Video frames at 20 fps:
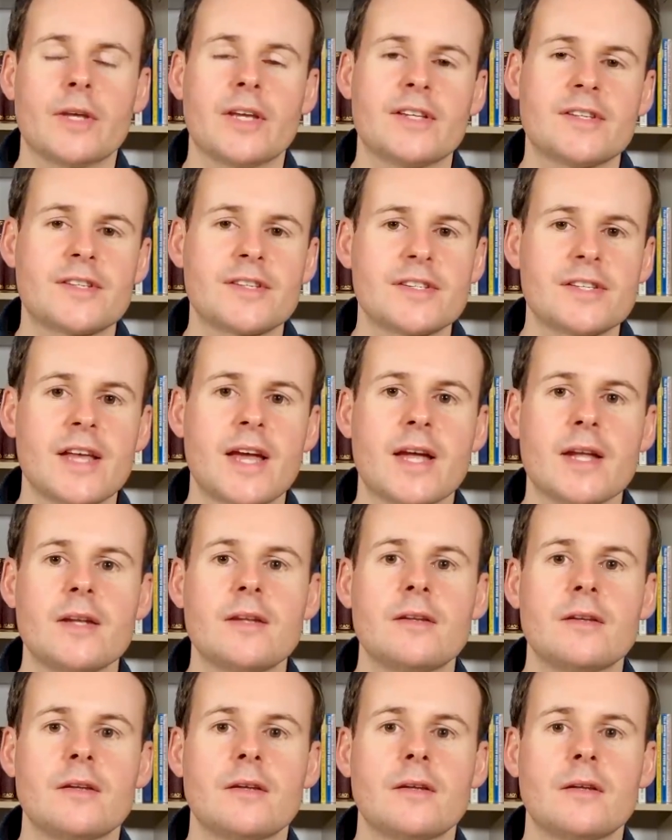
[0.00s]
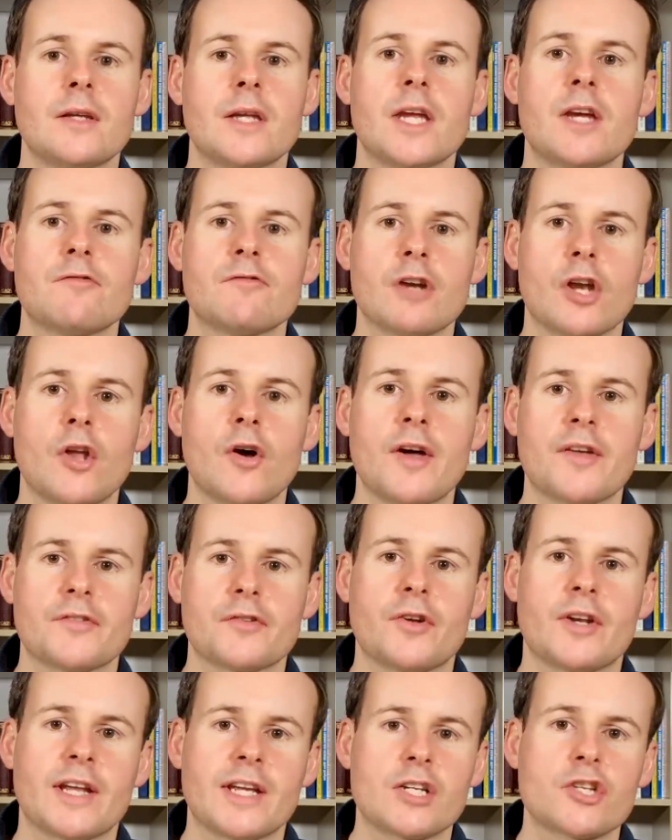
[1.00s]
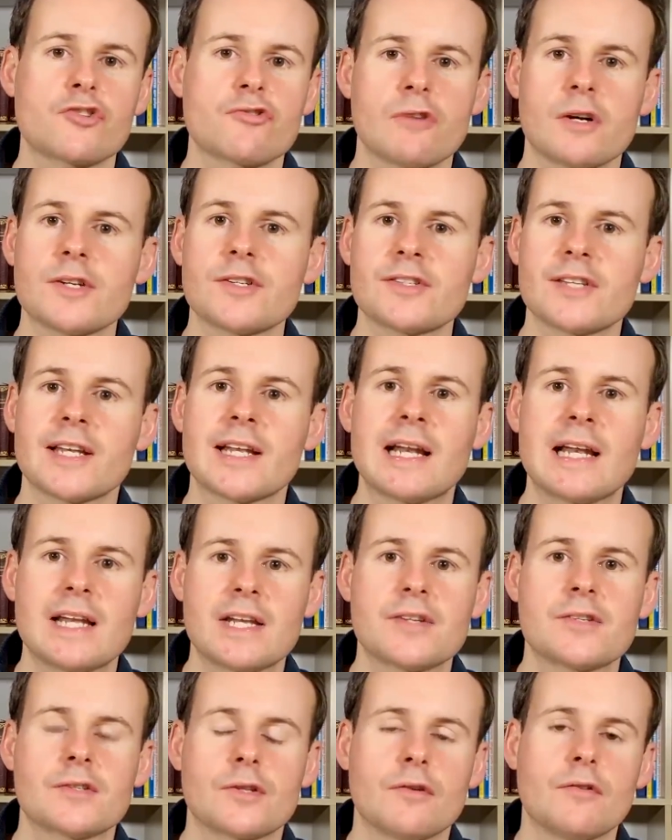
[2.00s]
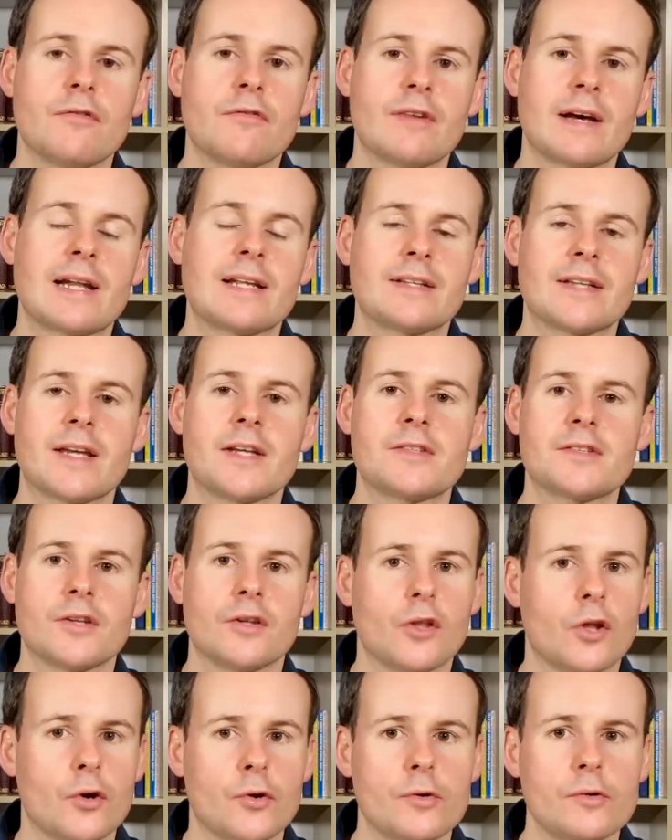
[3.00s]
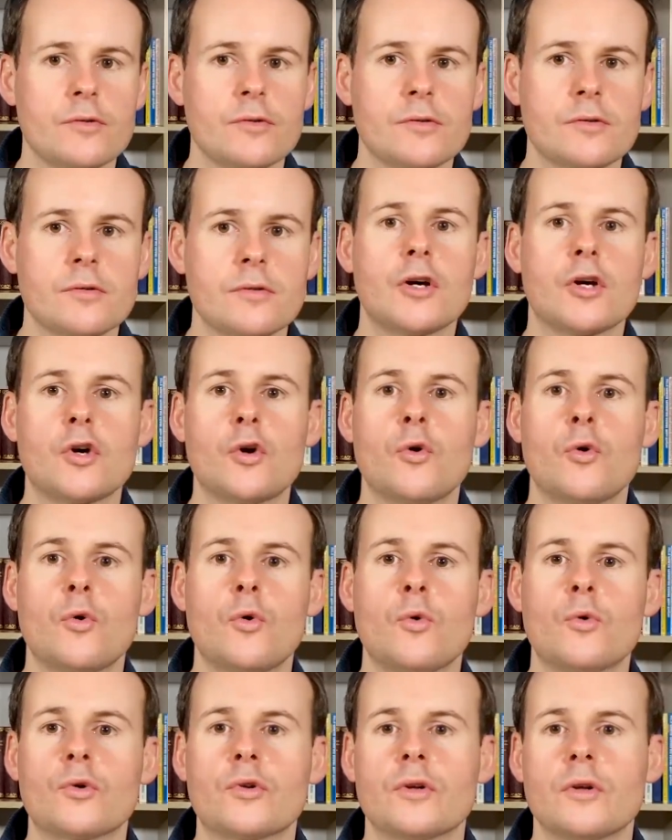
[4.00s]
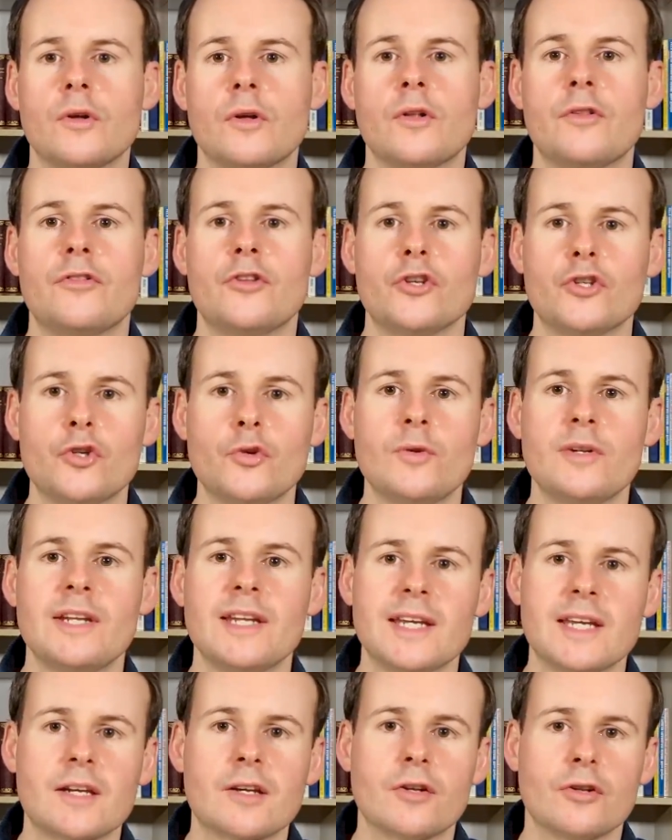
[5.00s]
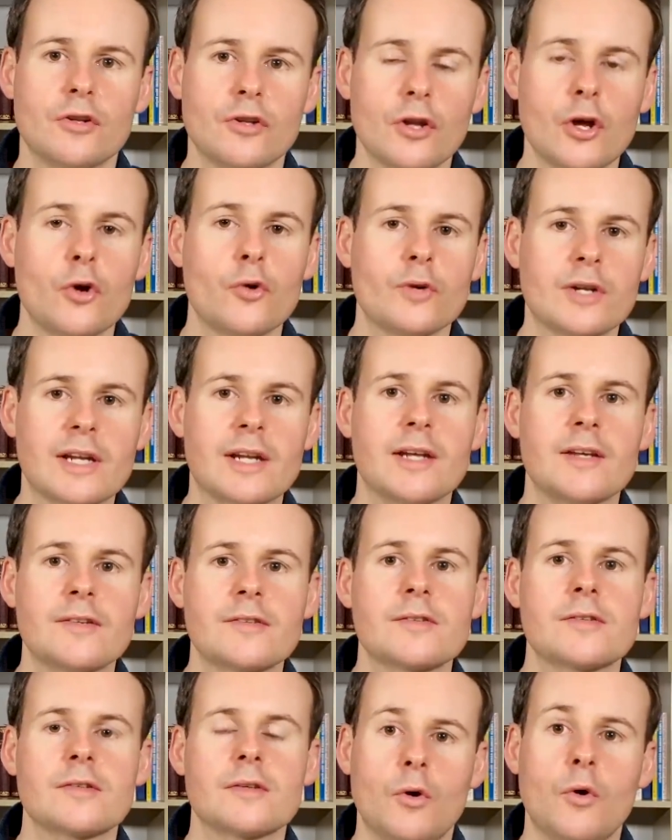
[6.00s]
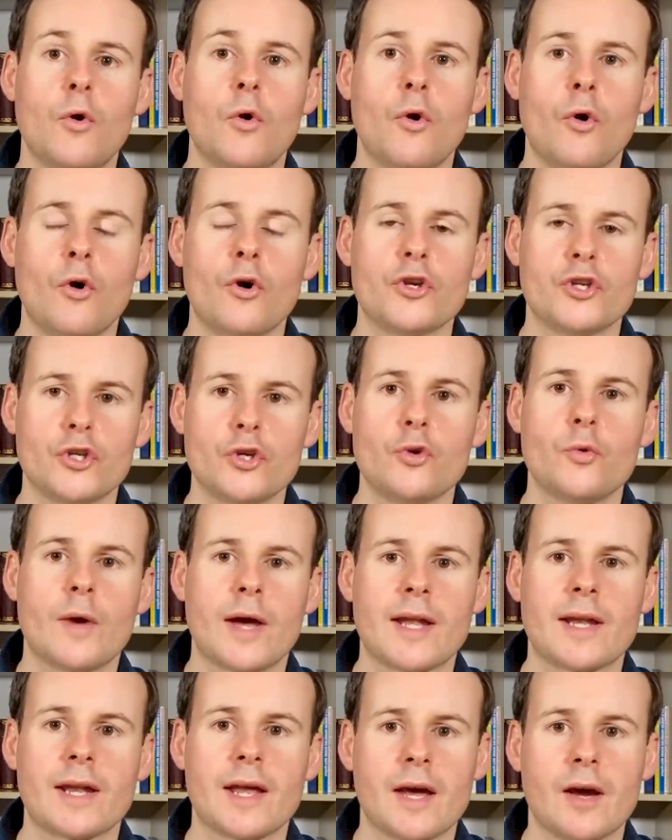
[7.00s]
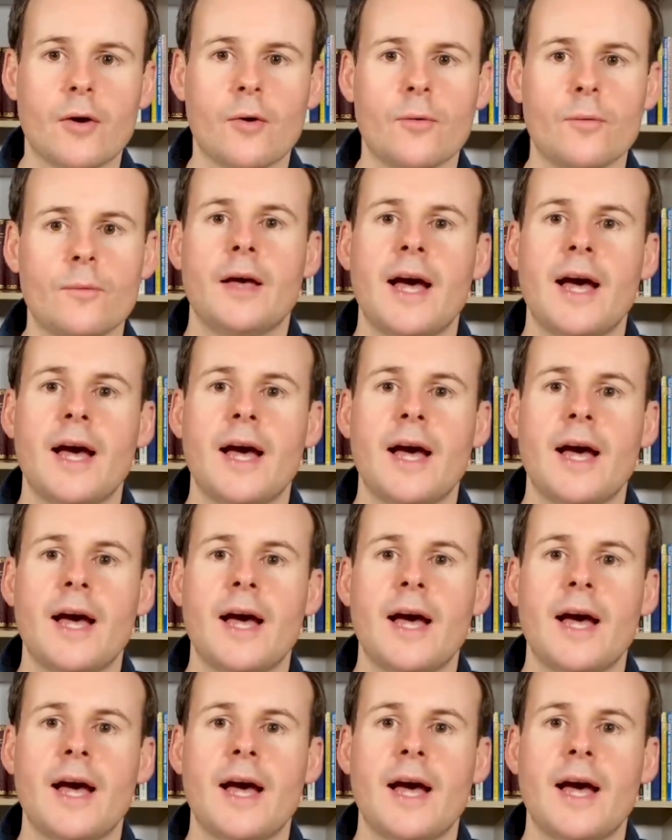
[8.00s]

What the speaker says: Instead, it relies on a trusted list of validator nodes called the Unique Node List, or UNL.